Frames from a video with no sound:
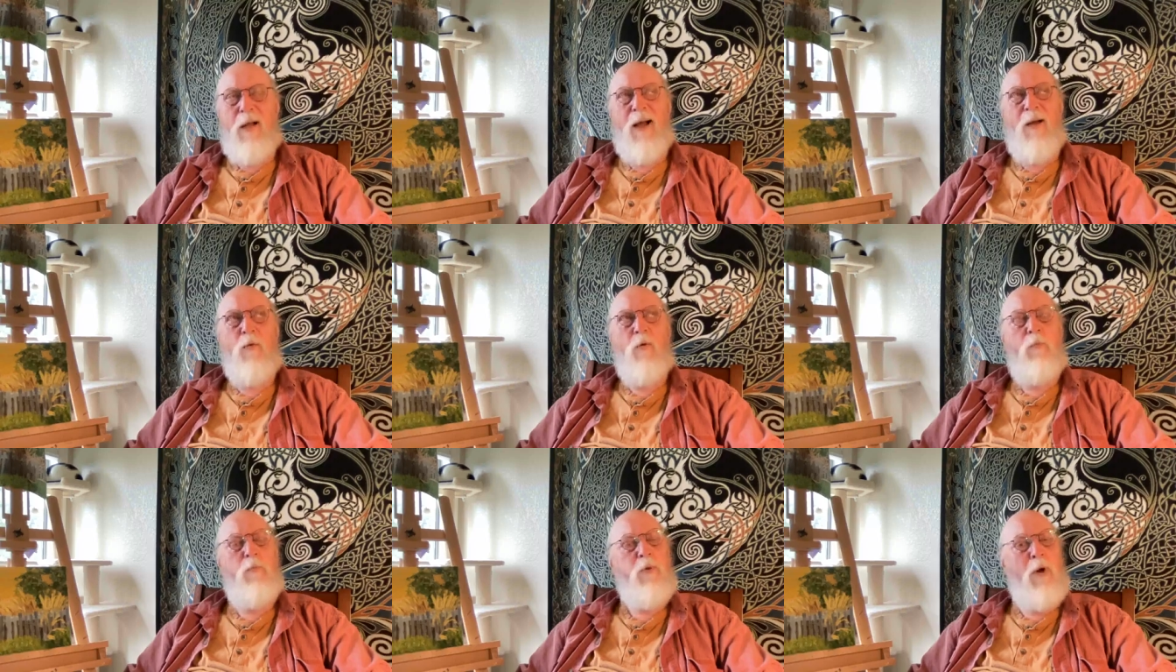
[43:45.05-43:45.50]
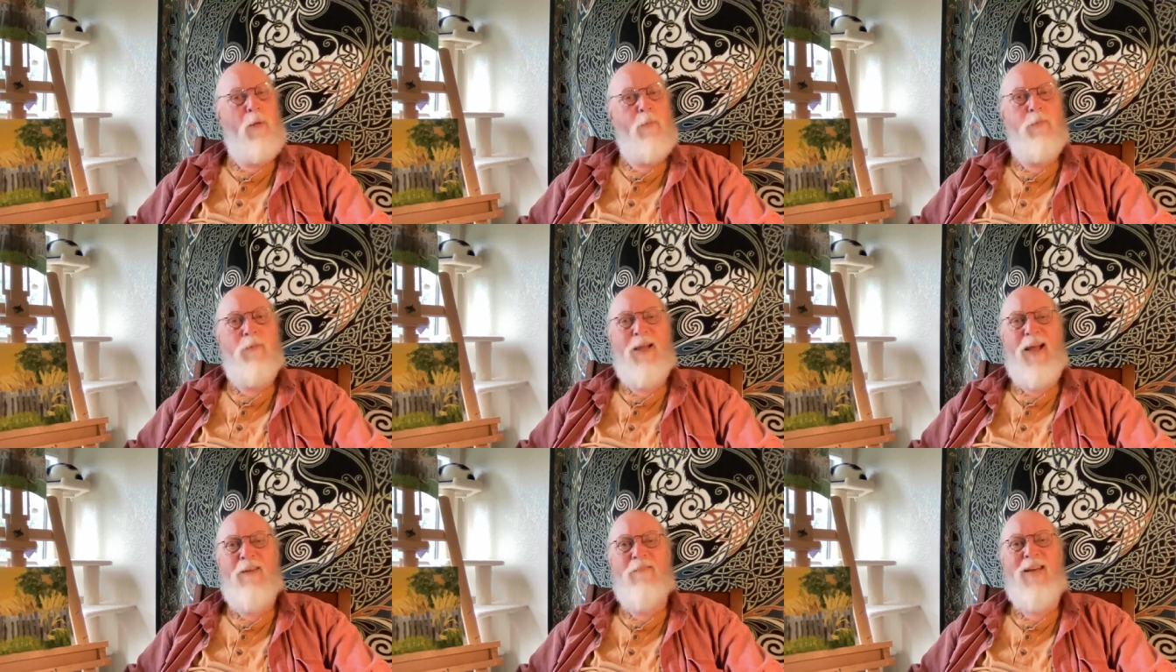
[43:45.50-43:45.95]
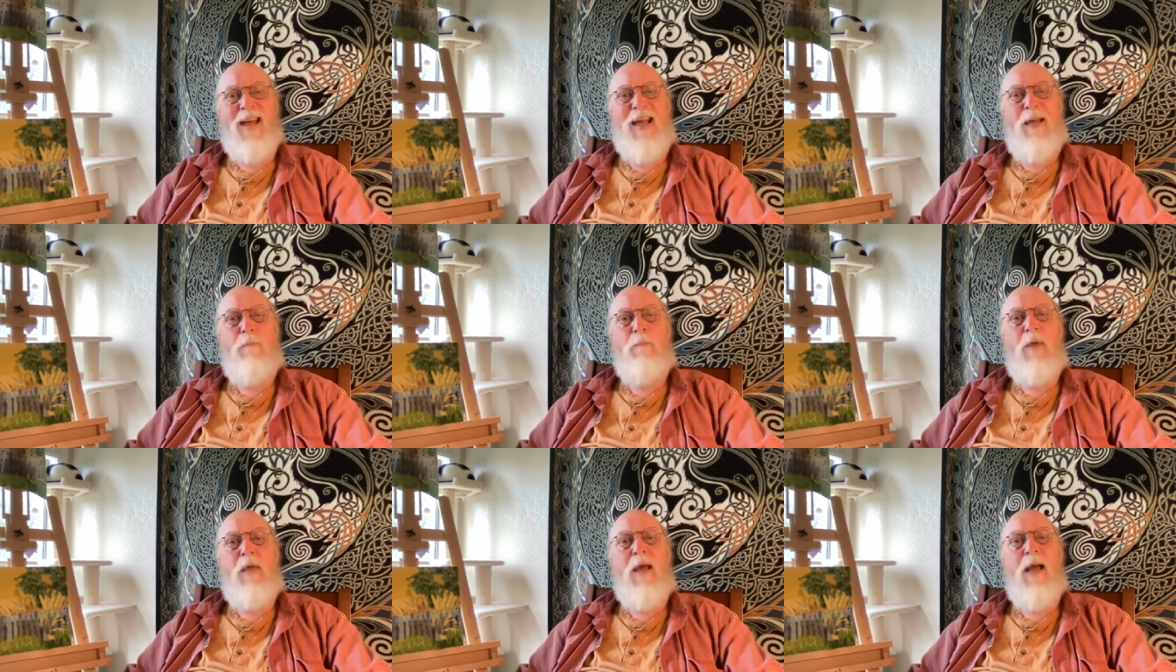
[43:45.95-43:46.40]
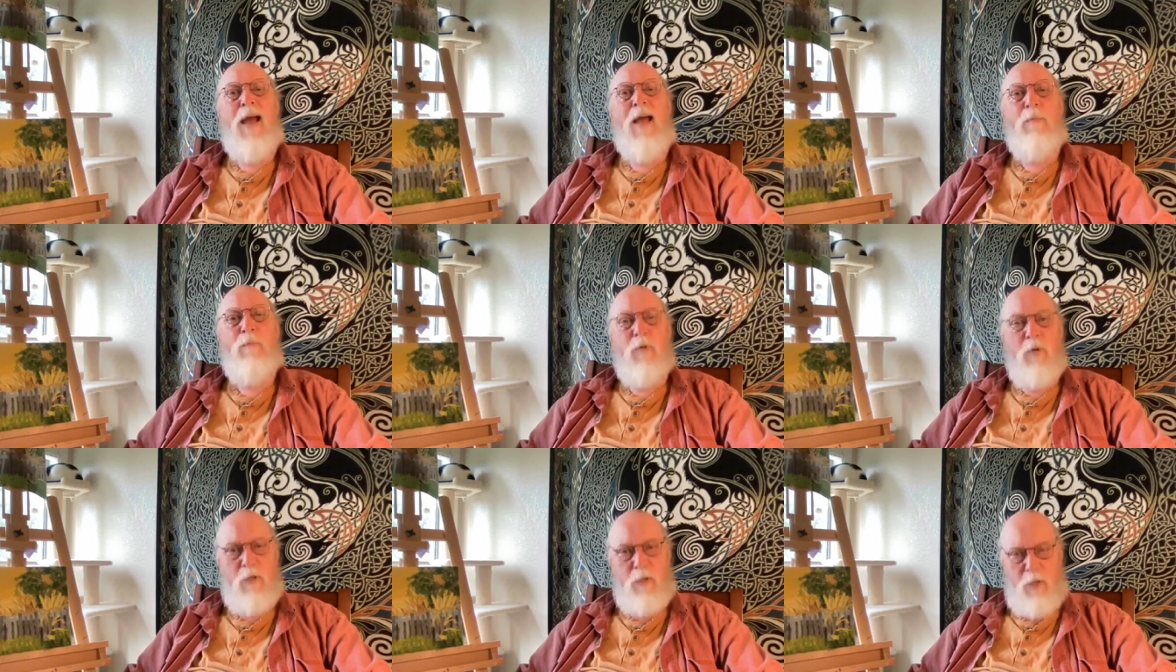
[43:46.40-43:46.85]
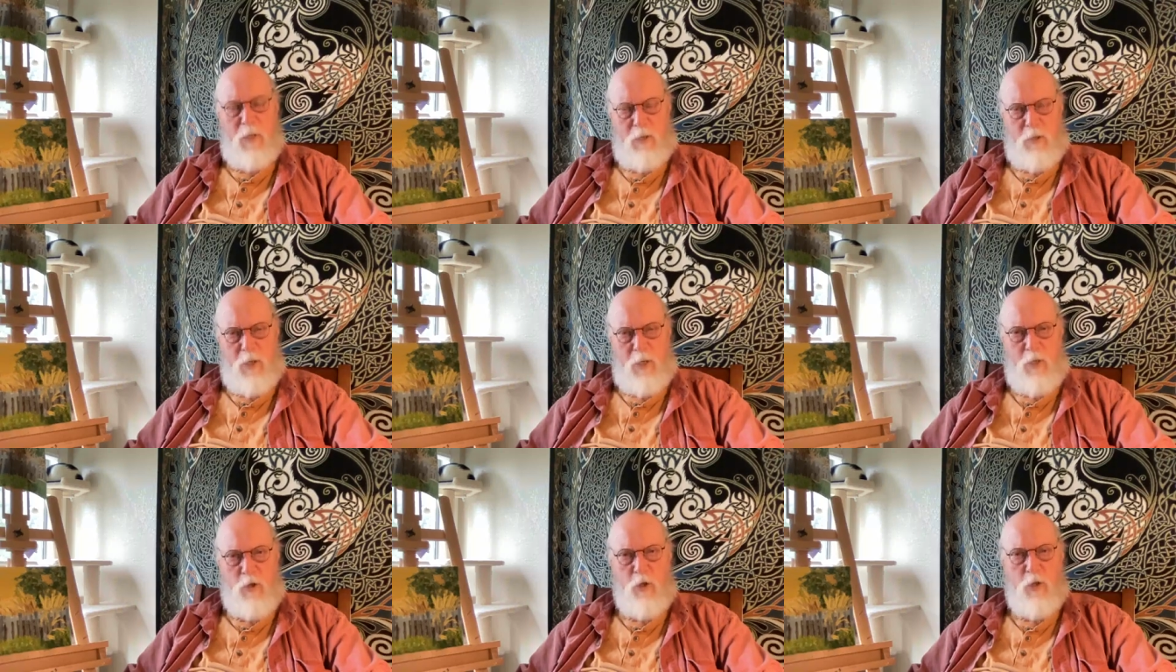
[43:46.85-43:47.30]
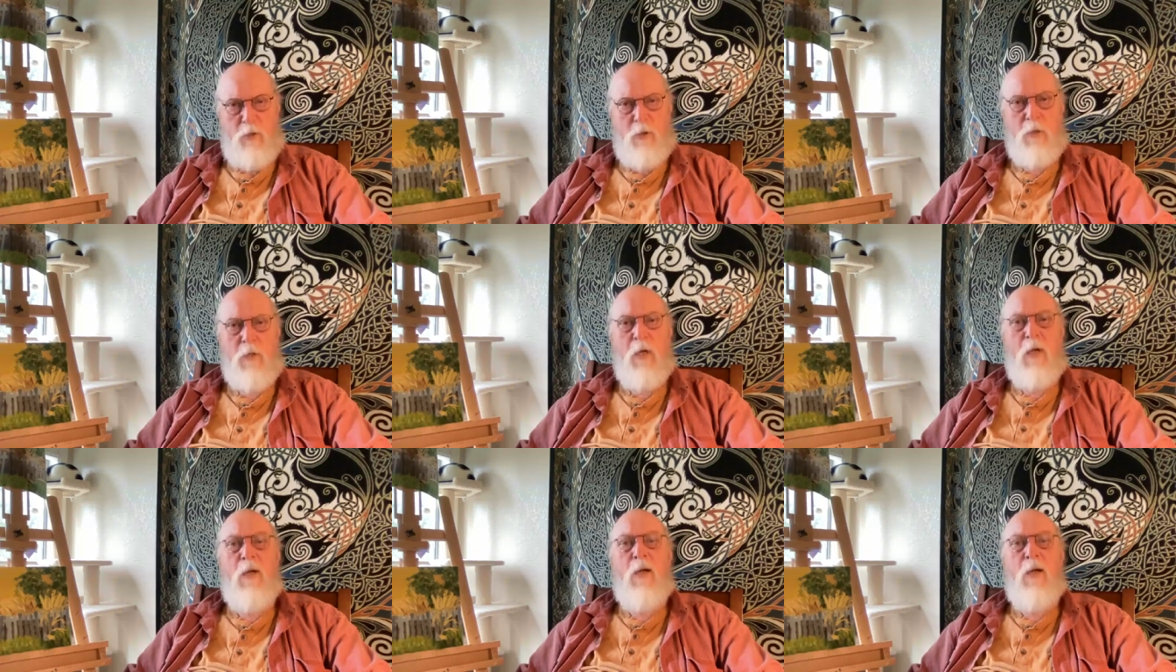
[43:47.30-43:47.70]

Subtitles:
I will probably have APA presentations